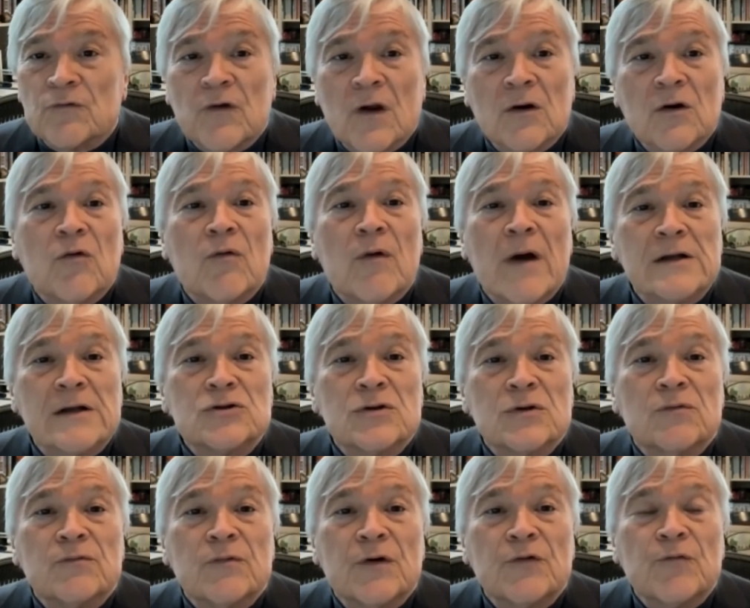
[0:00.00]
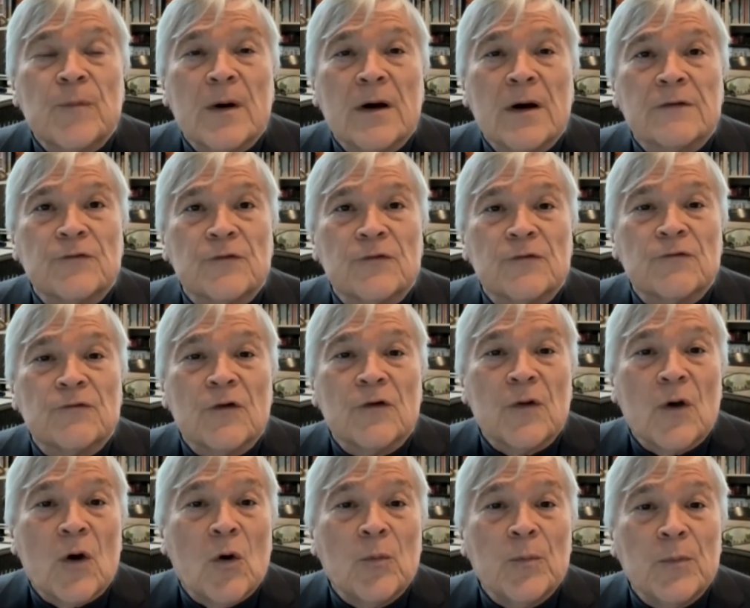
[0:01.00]
on correctional responses to
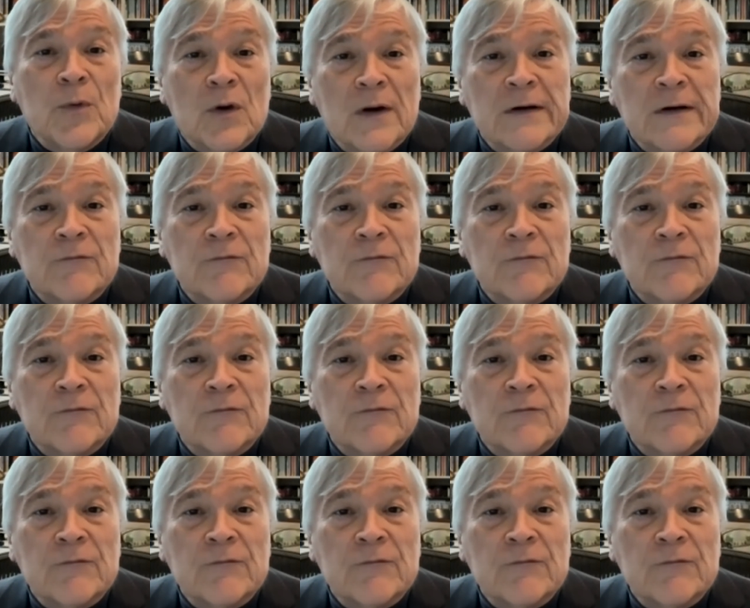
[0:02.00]
the opioid